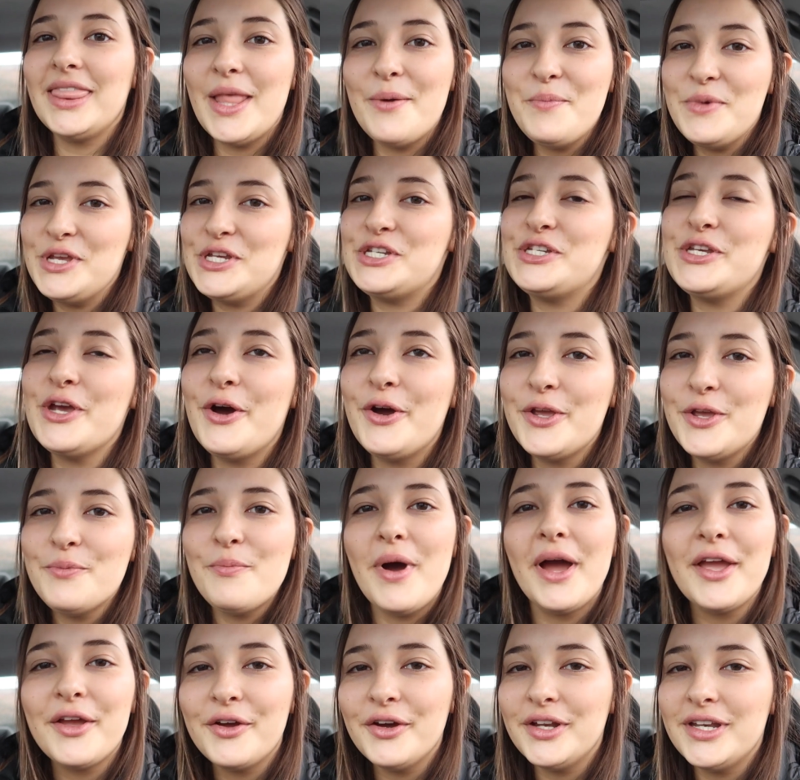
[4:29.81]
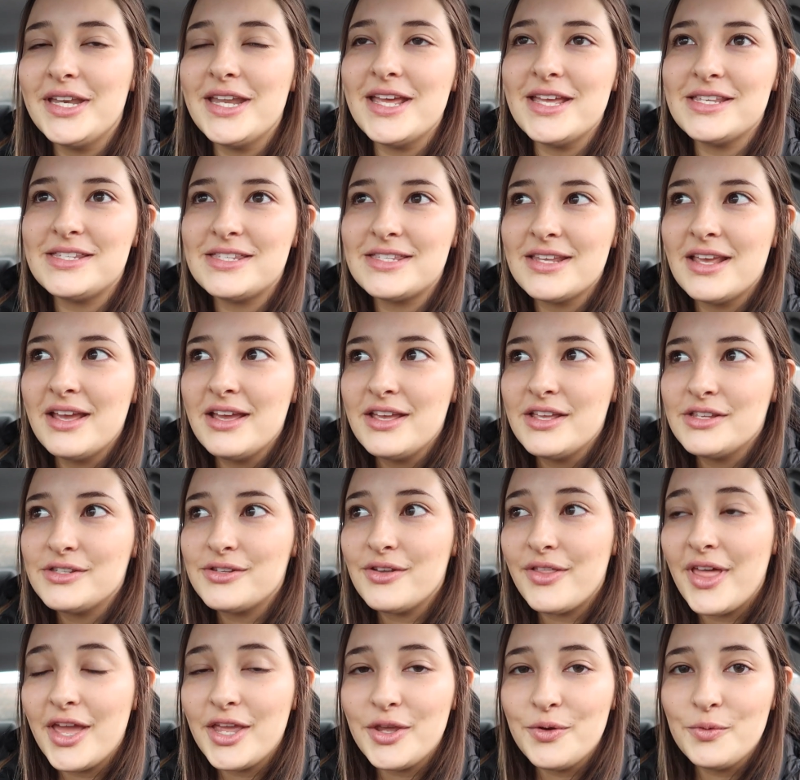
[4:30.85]
Let me show you my goodness
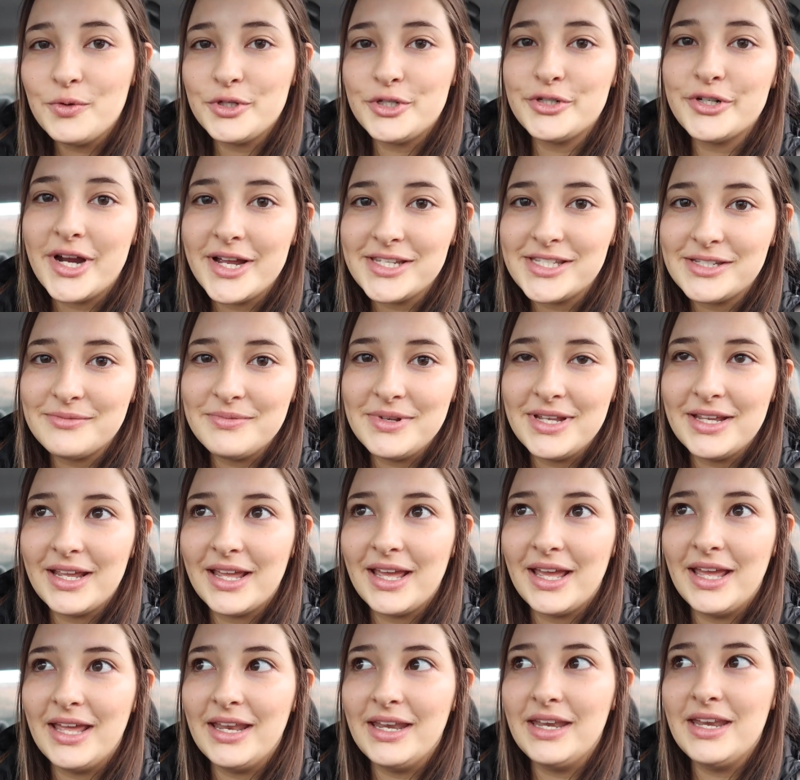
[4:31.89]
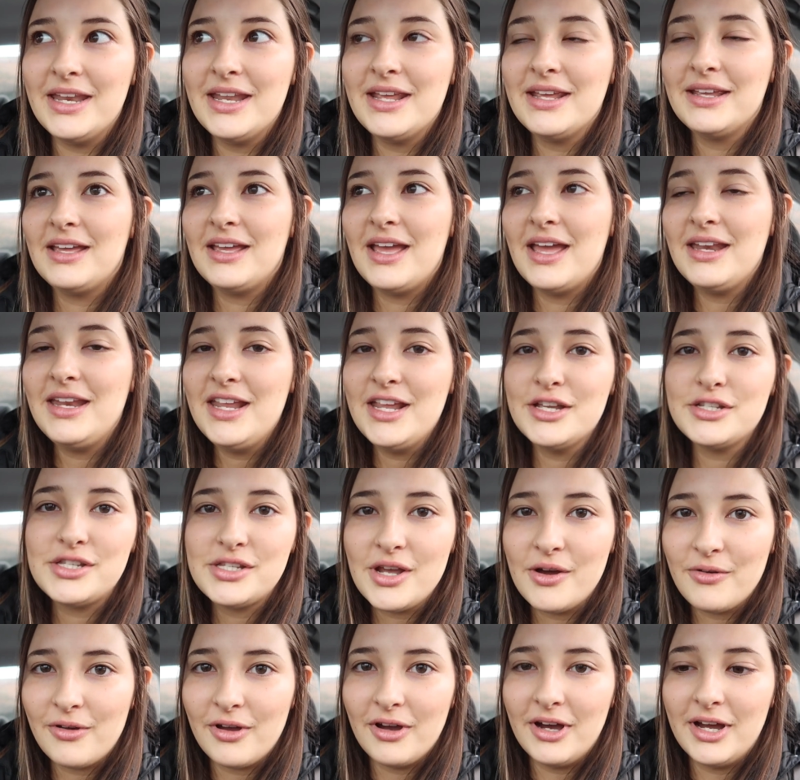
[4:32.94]
so that you will trust me again. And he is
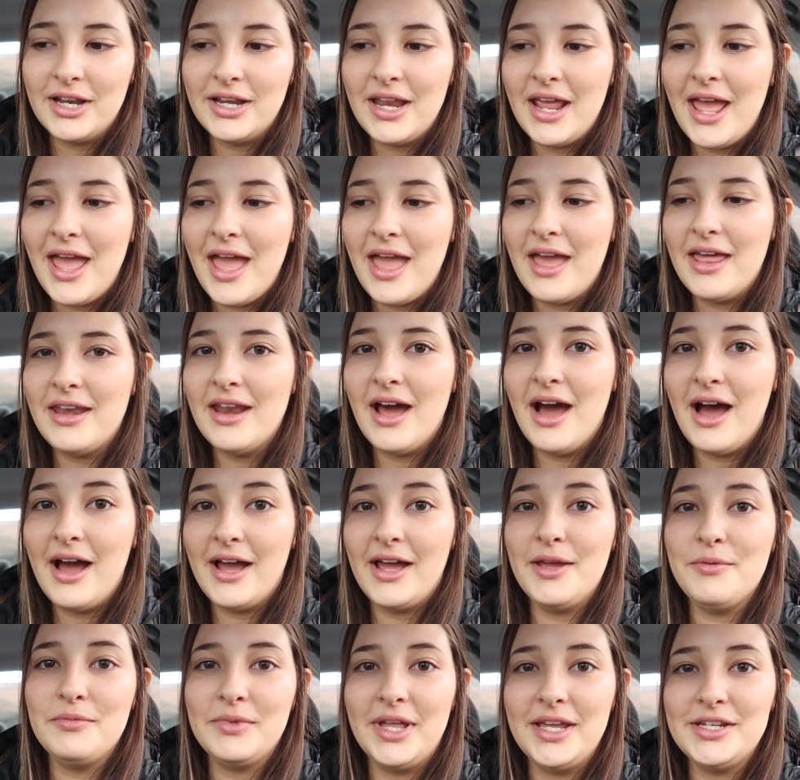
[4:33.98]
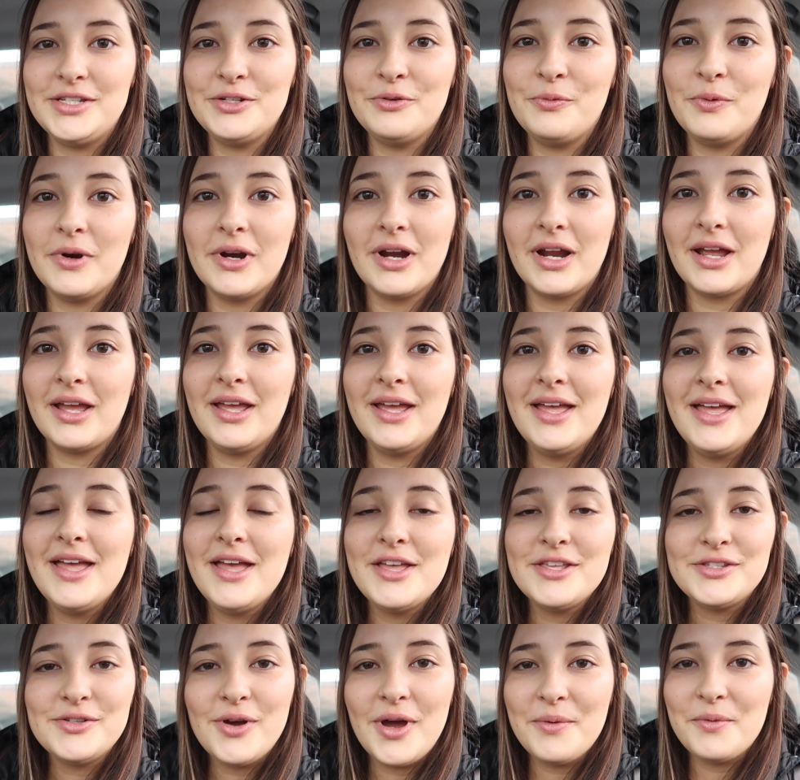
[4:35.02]
so good, and I'm late to work,
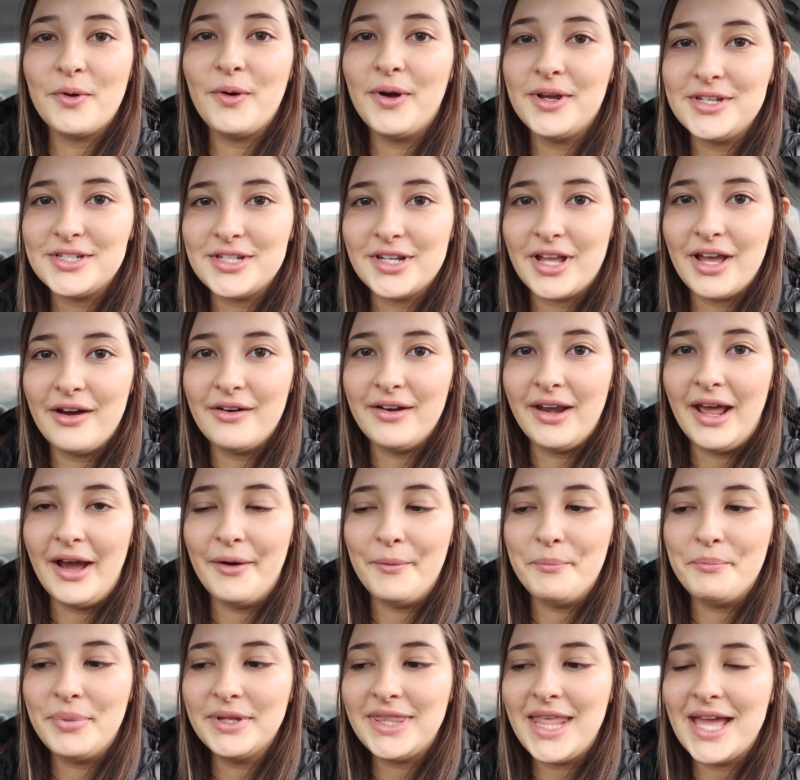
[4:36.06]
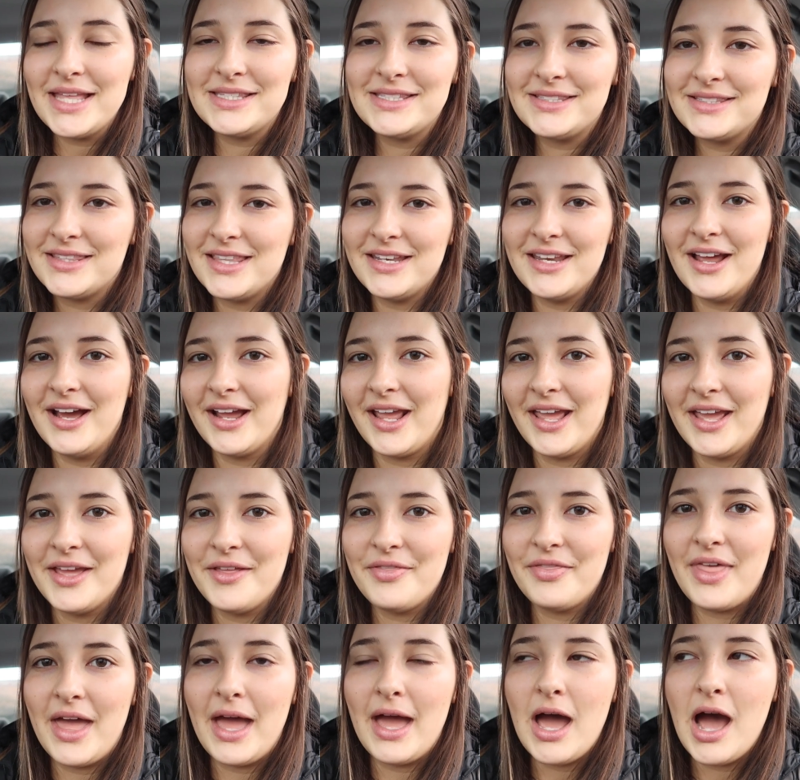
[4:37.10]
so I'm going to go now. But that's the
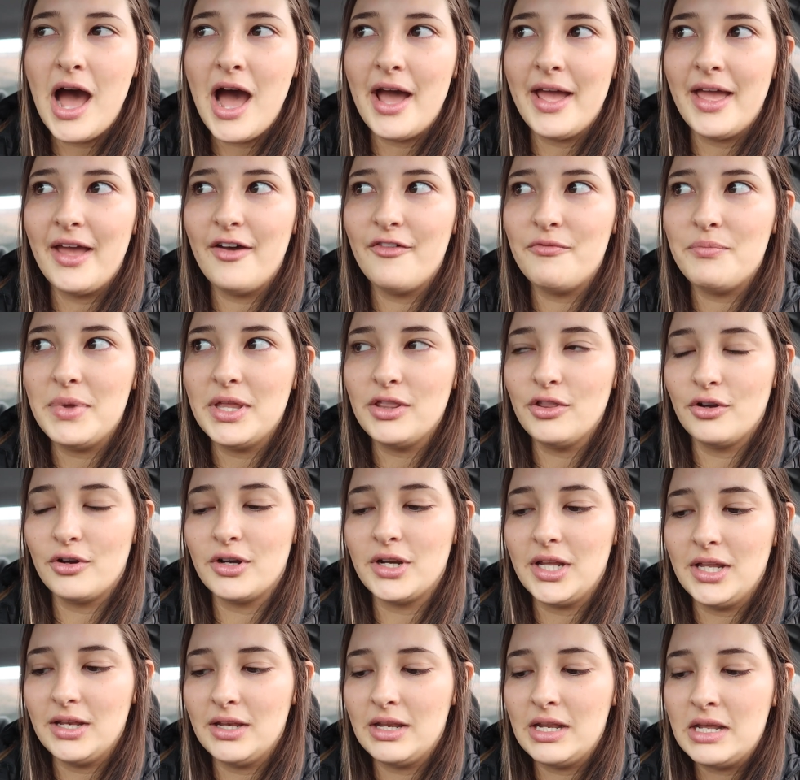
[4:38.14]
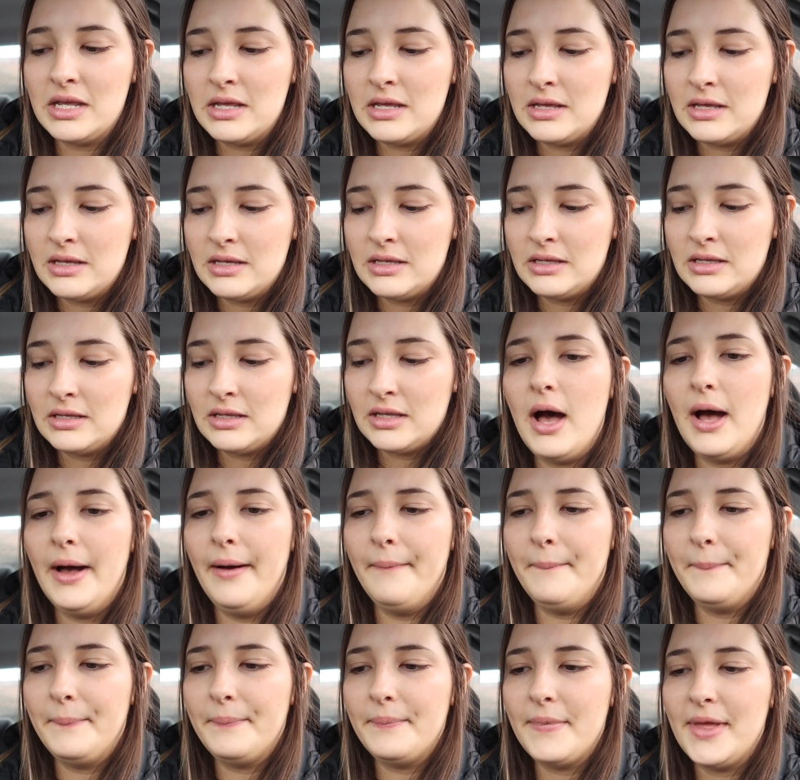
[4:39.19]
nugget that I have been learning.
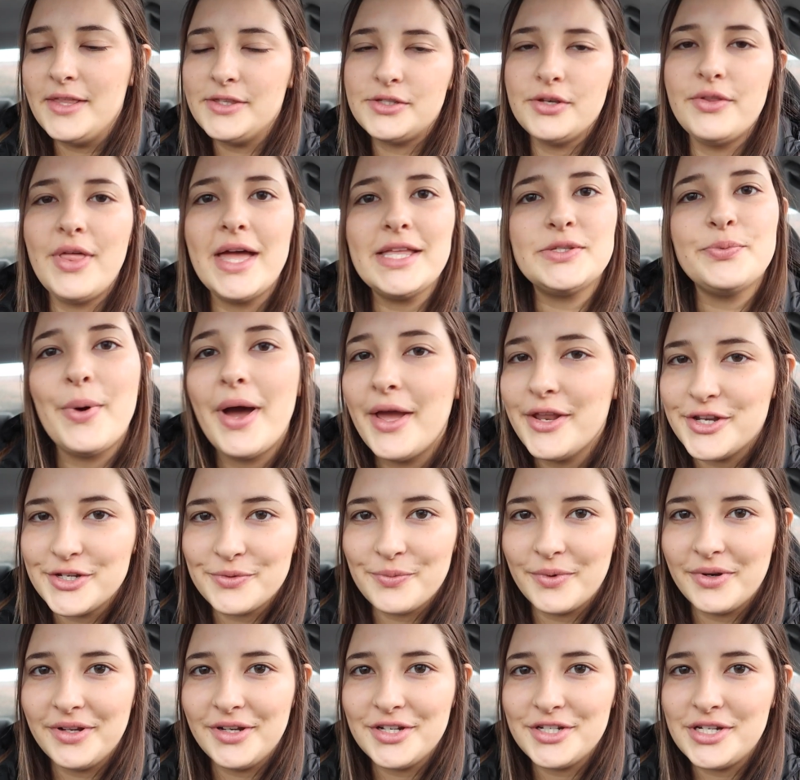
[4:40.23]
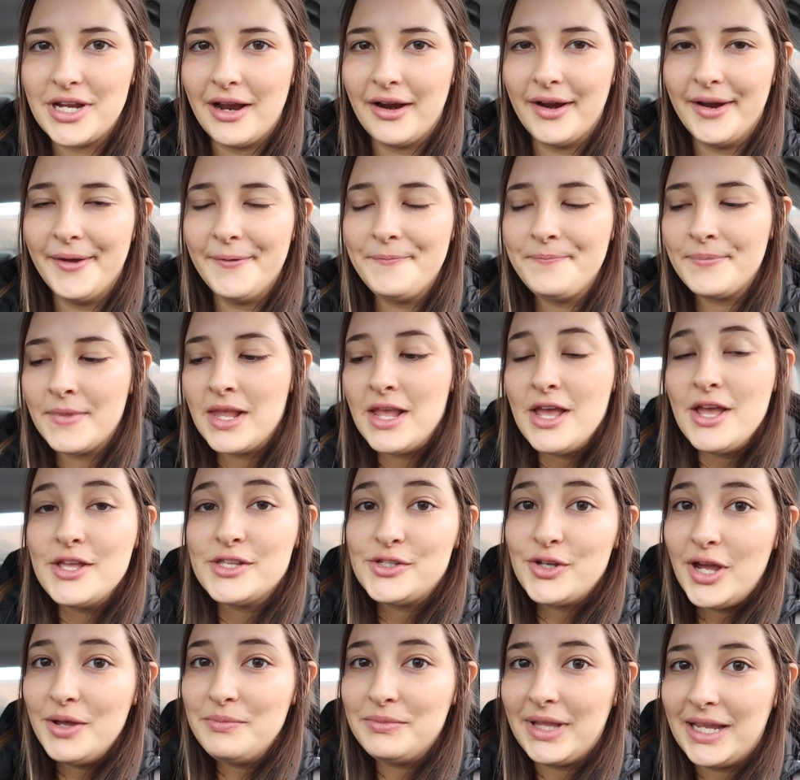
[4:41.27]
And so that's why I just wanted to share it.
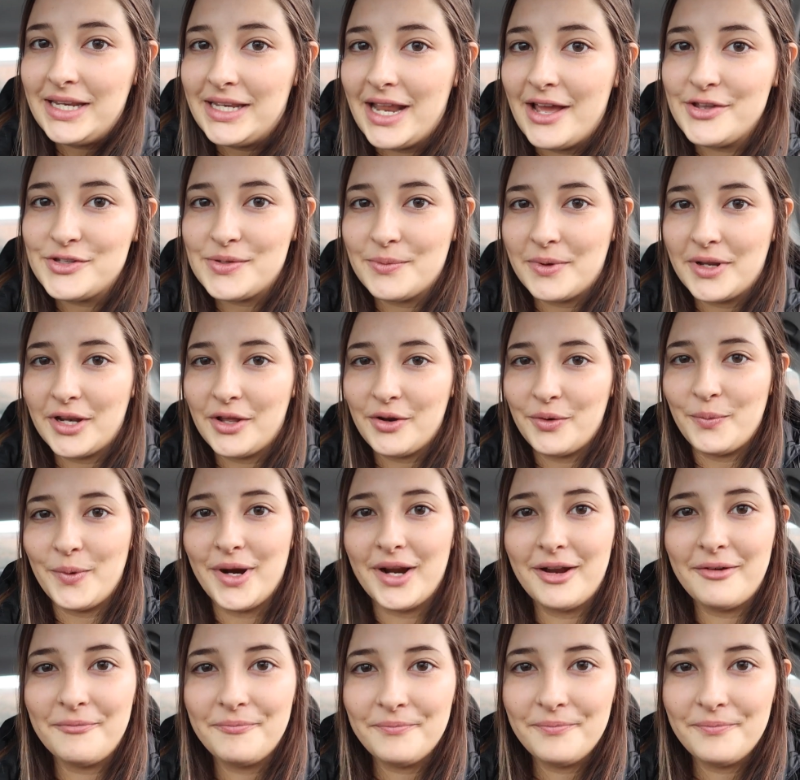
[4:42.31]
So I'm late now, so I'm gonna go to work.